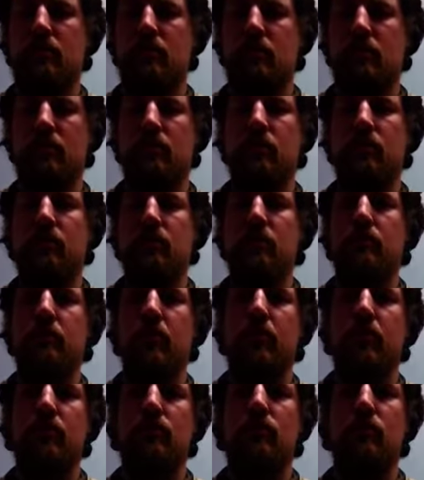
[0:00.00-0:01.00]
my wrist
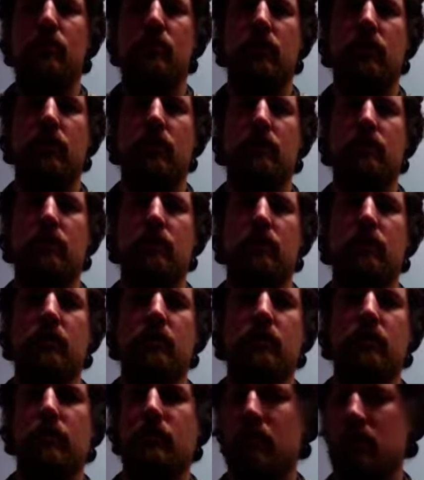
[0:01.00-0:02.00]
pain-free ever
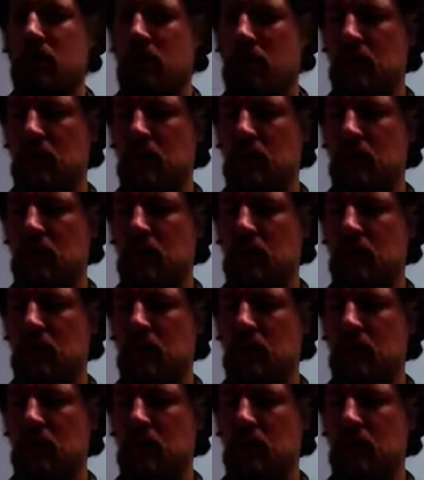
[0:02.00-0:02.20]
since